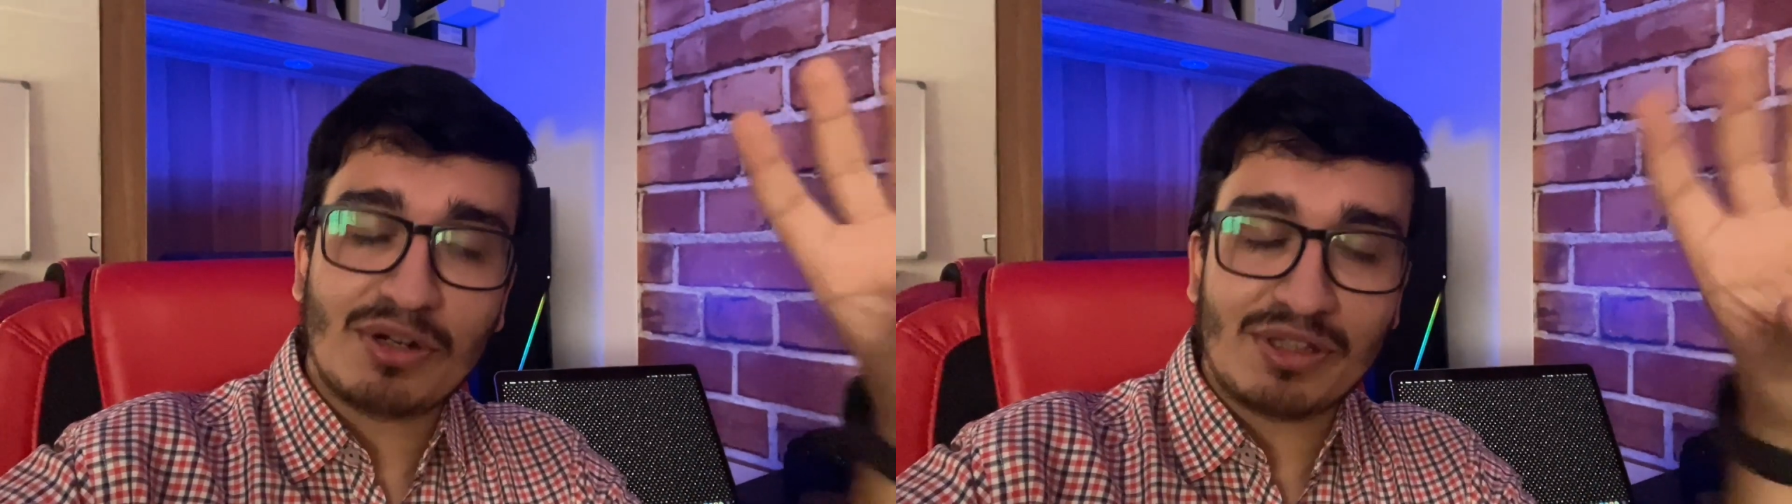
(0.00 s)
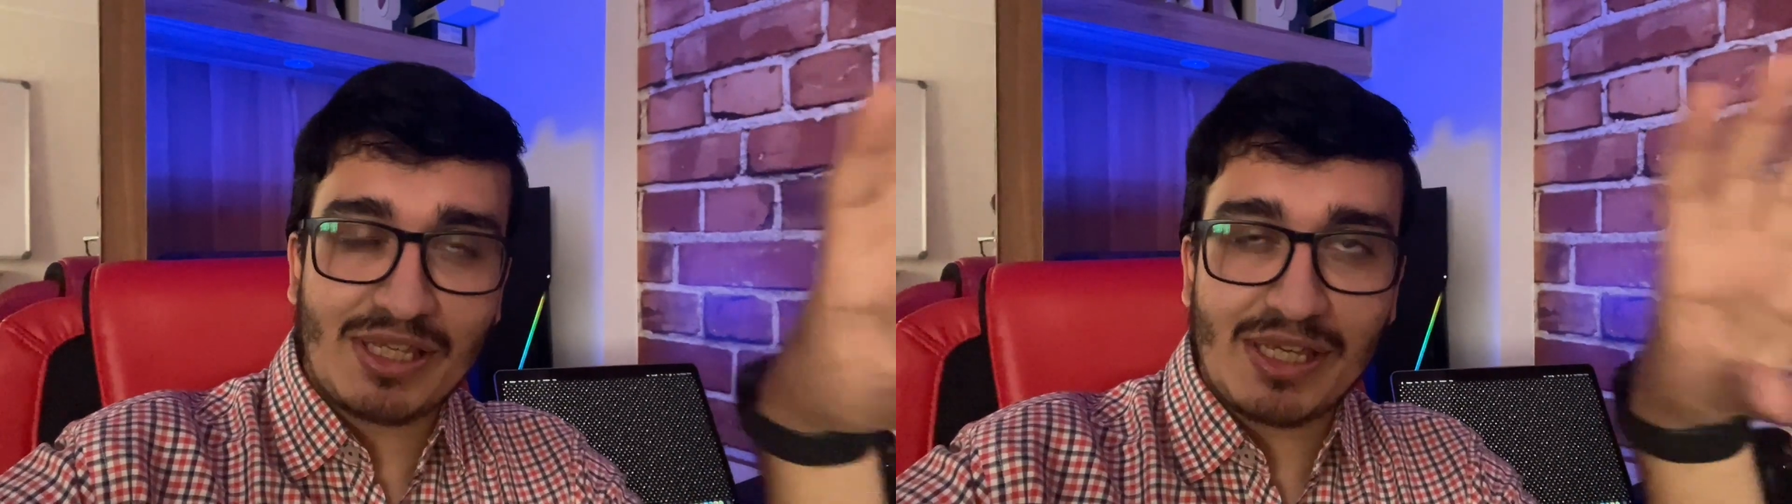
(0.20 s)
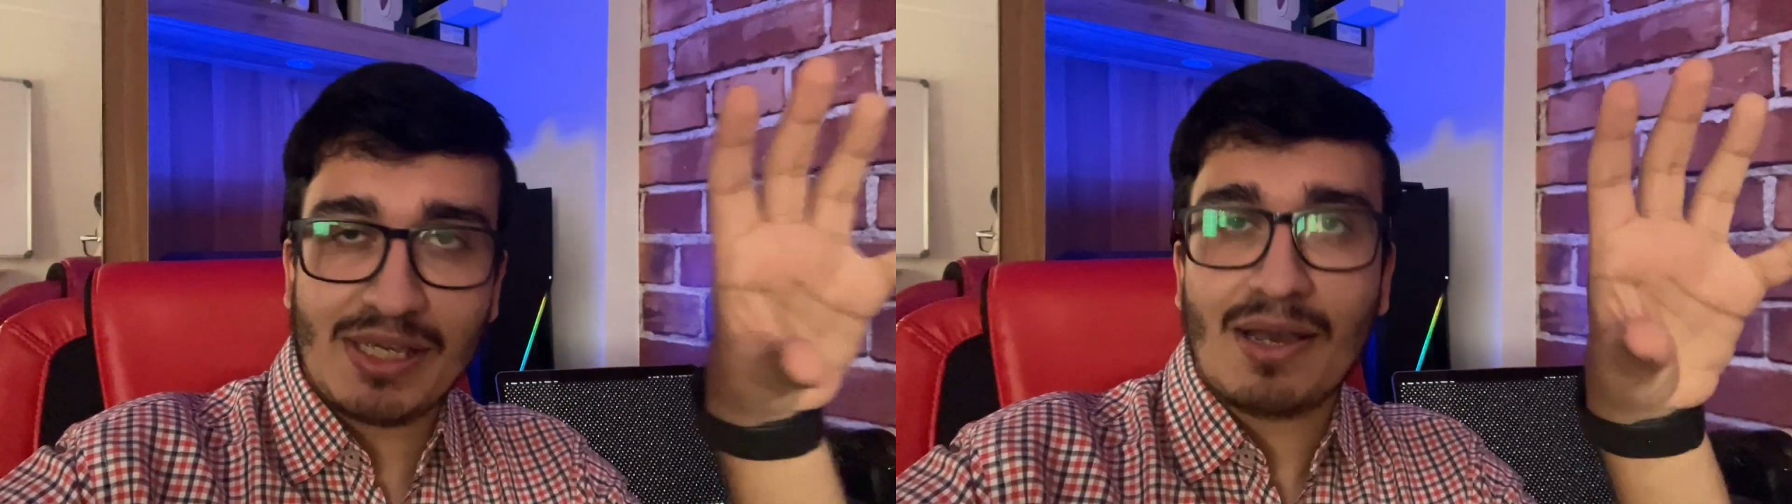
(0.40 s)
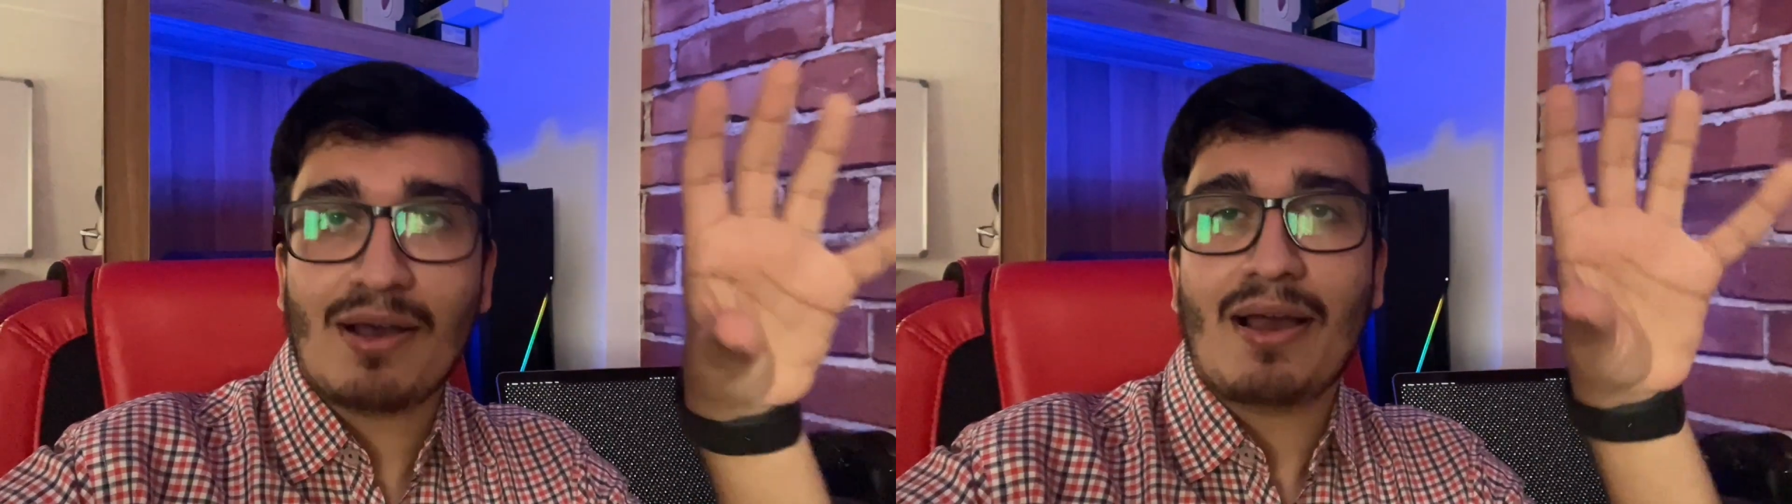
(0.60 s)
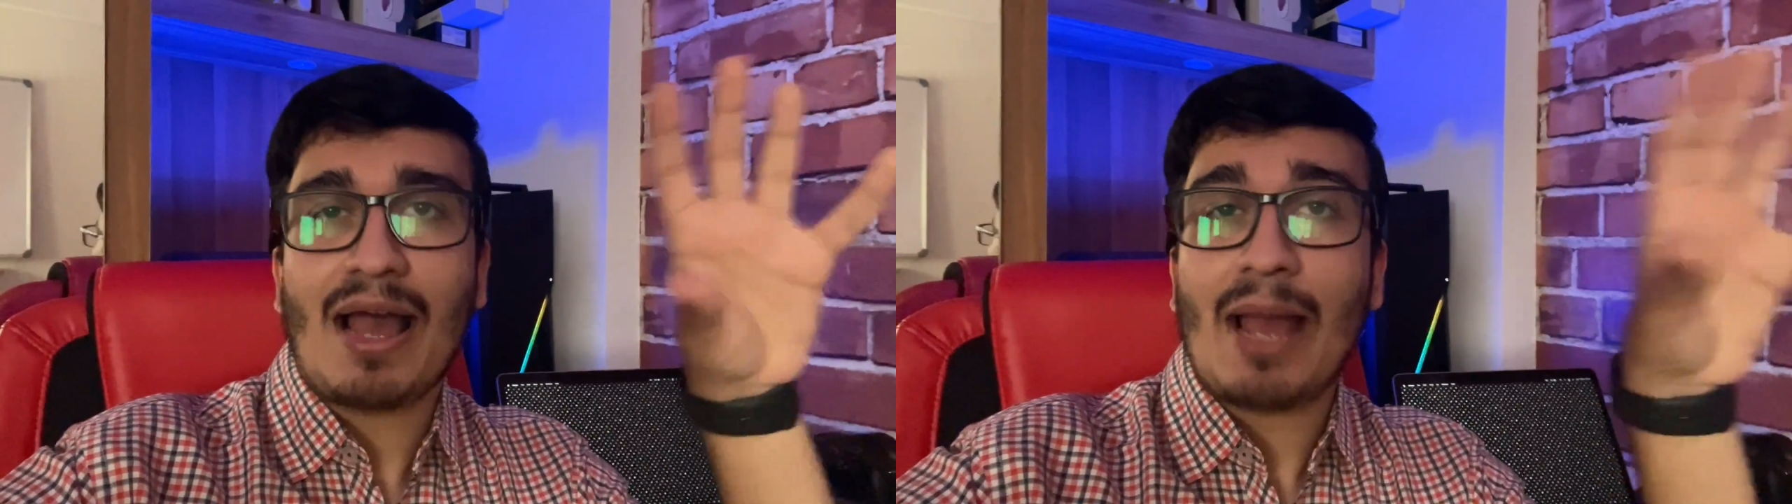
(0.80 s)
the
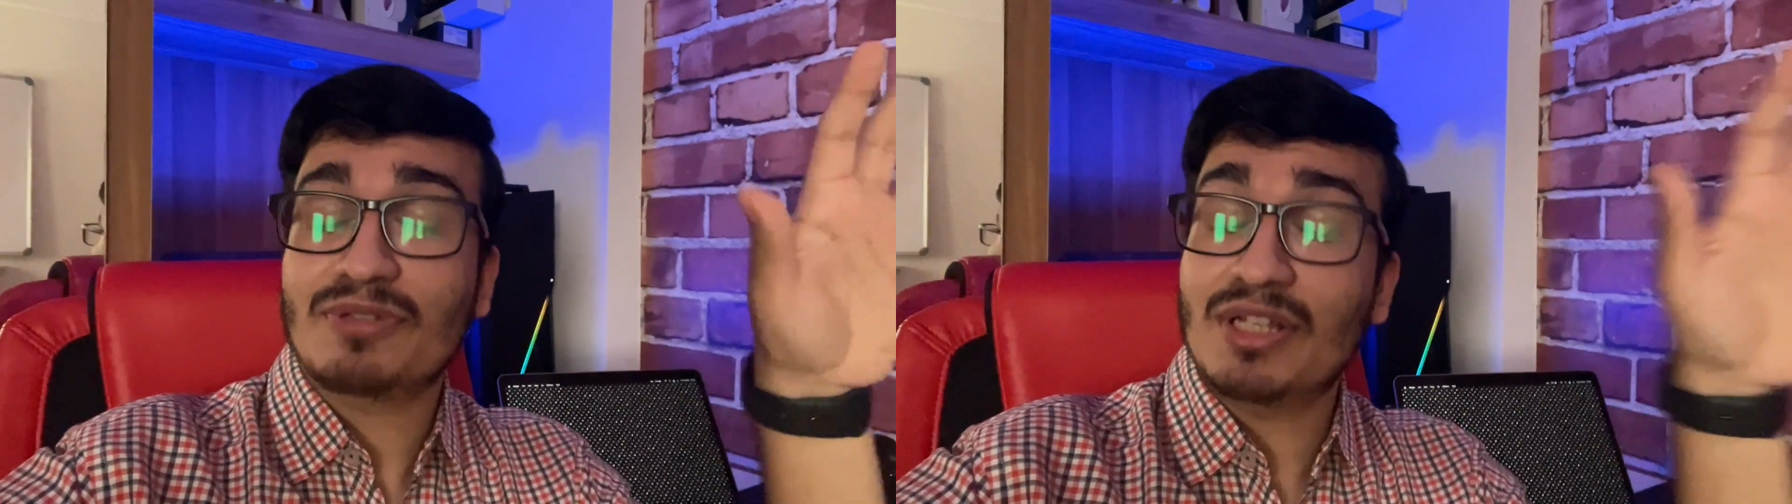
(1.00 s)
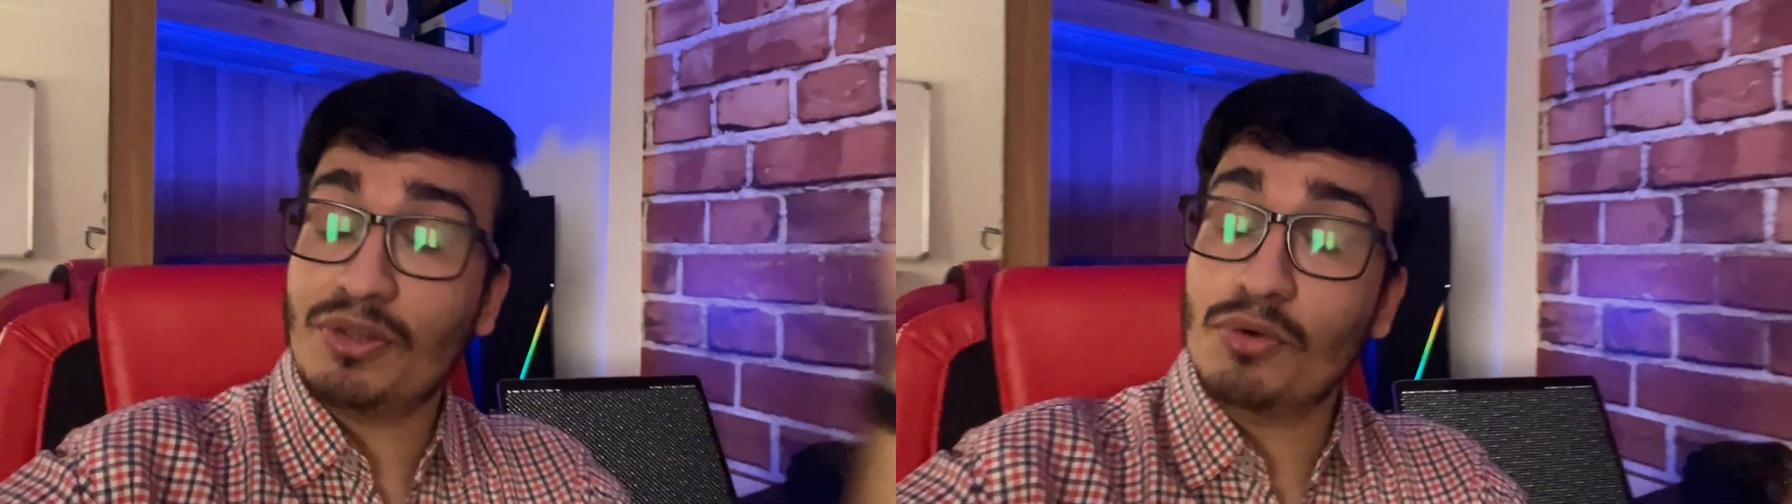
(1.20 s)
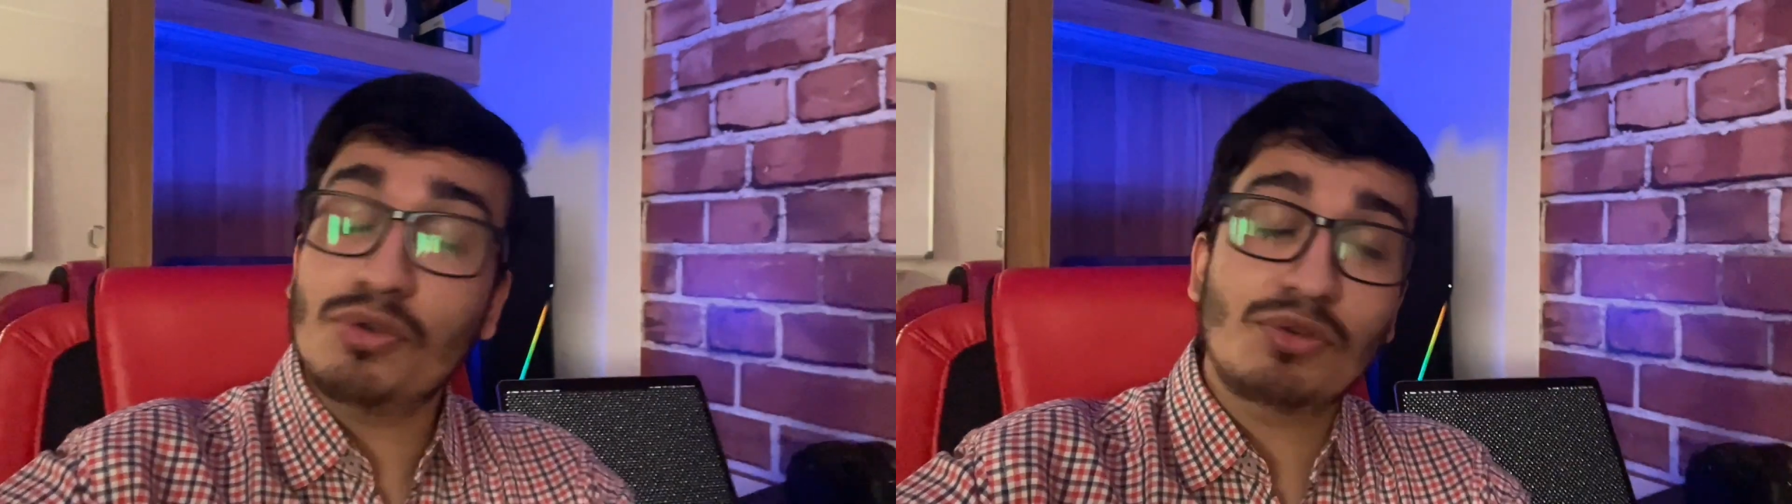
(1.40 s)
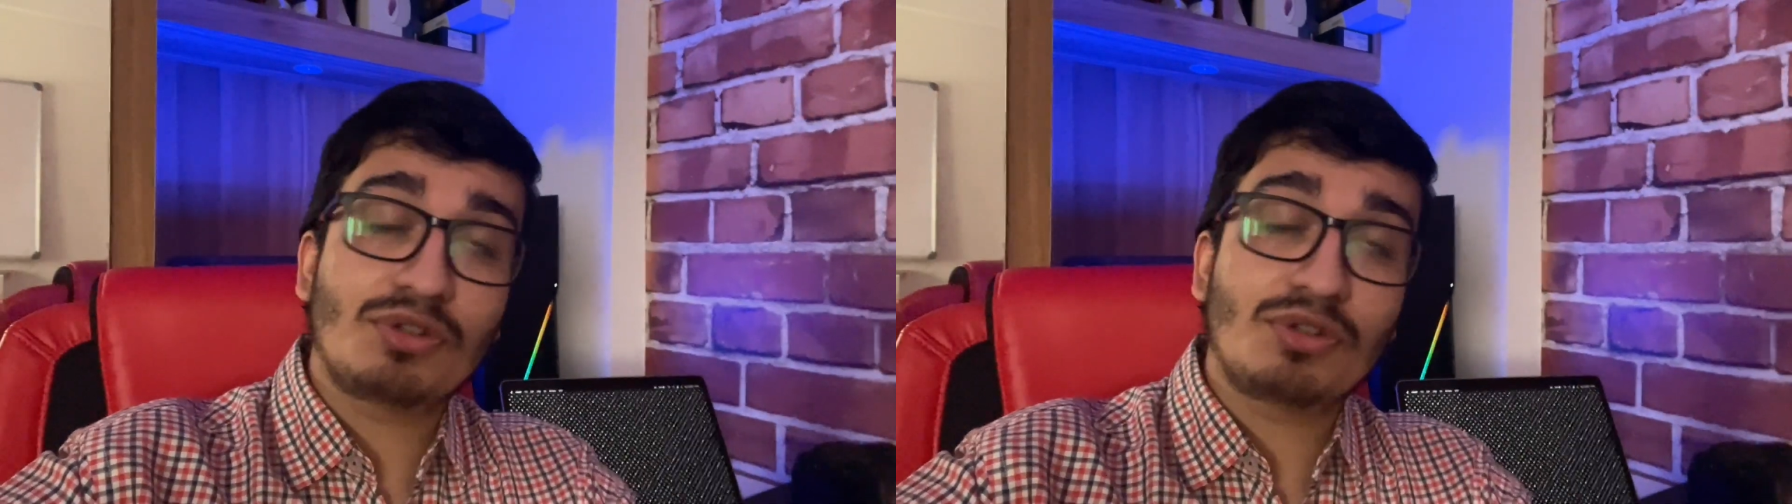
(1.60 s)
apps that you use